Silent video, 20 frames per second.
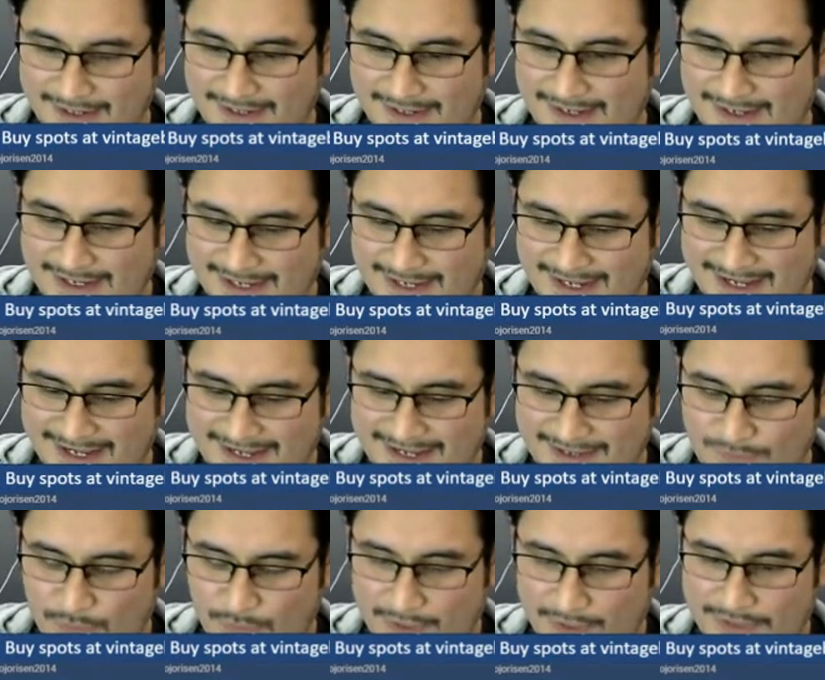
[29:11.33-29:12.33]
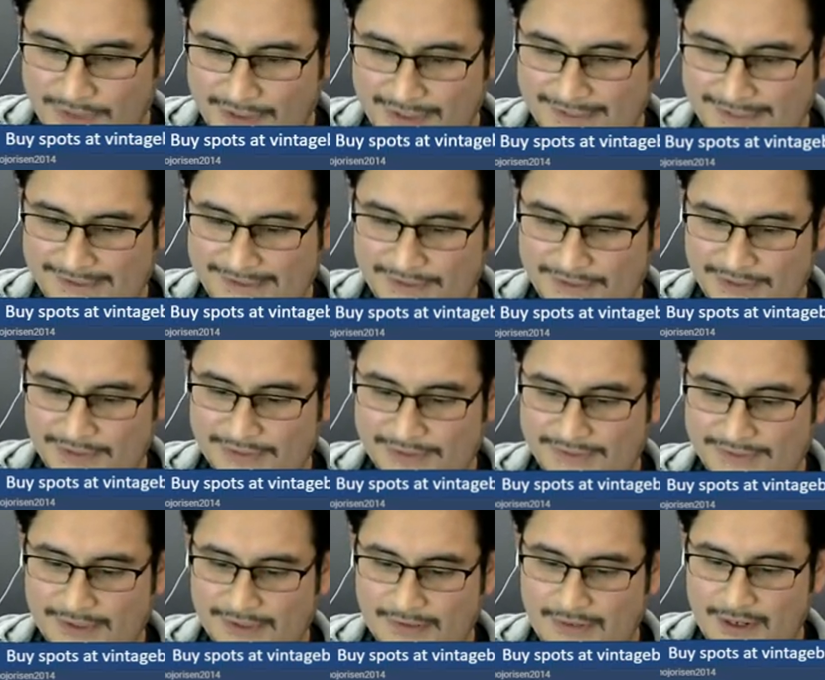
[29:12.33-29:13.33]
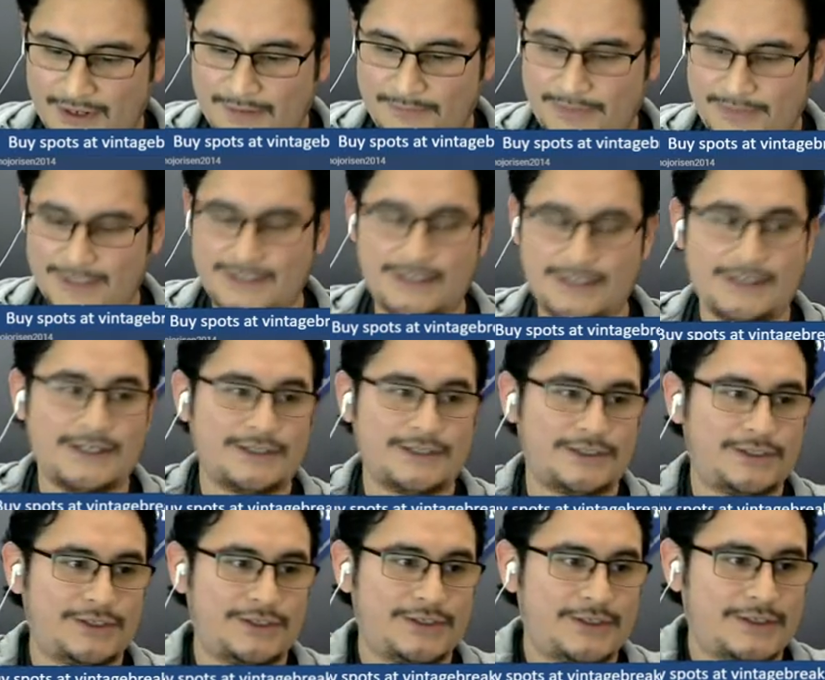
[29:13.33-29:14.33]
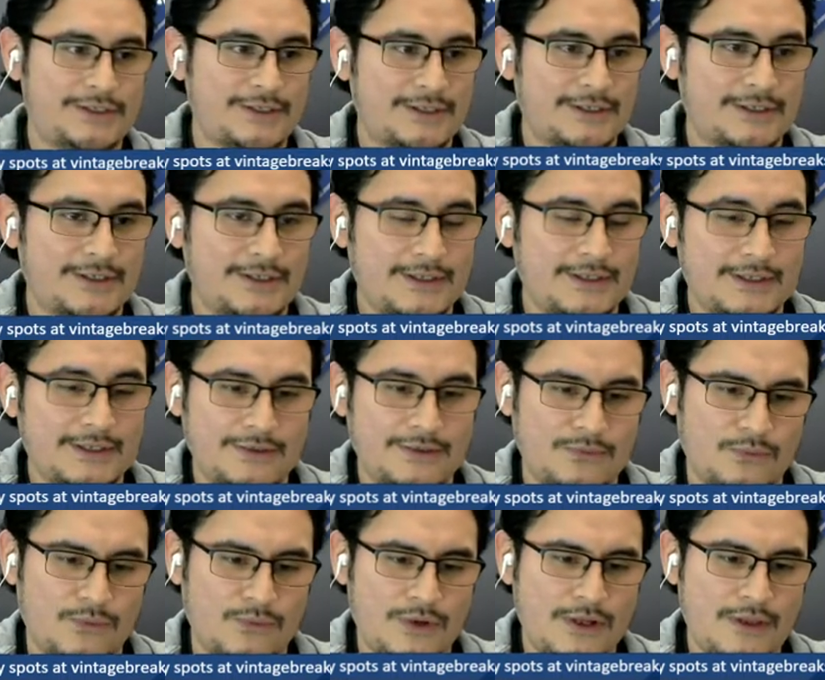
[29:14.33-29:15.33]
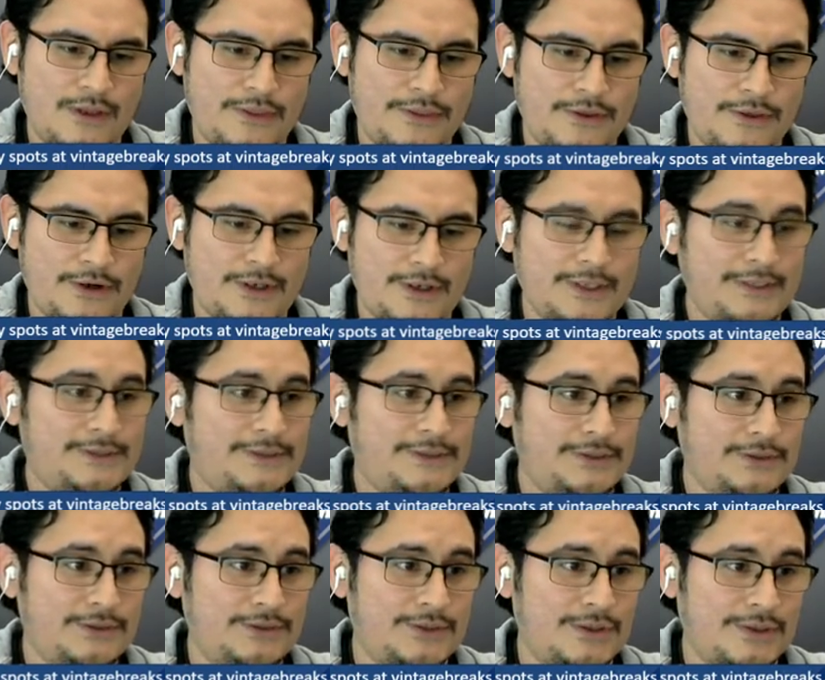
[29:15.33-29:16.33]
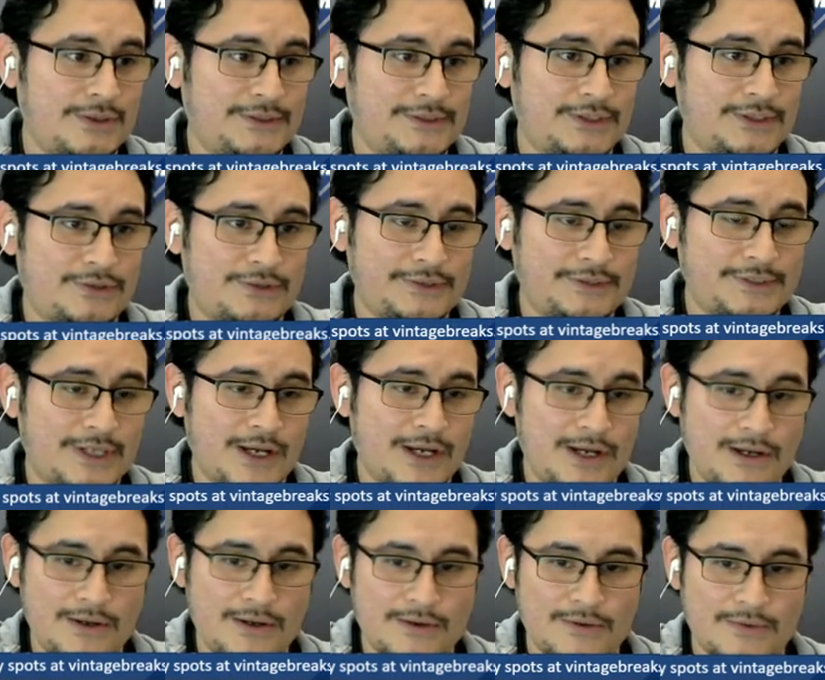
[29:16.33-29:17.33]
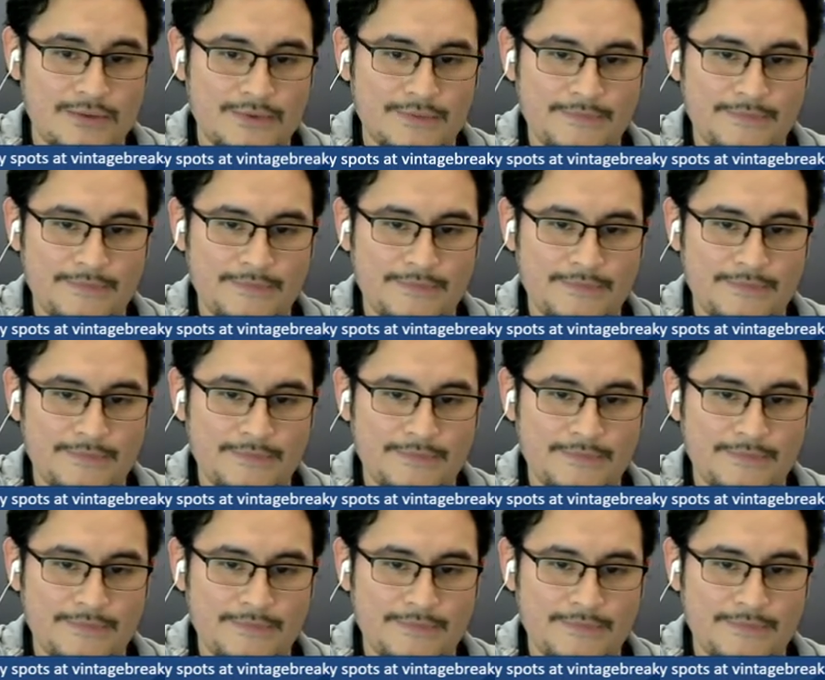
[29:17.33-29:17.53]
Uh, 132, Zoran Planinic. 132, going to Chris Coe.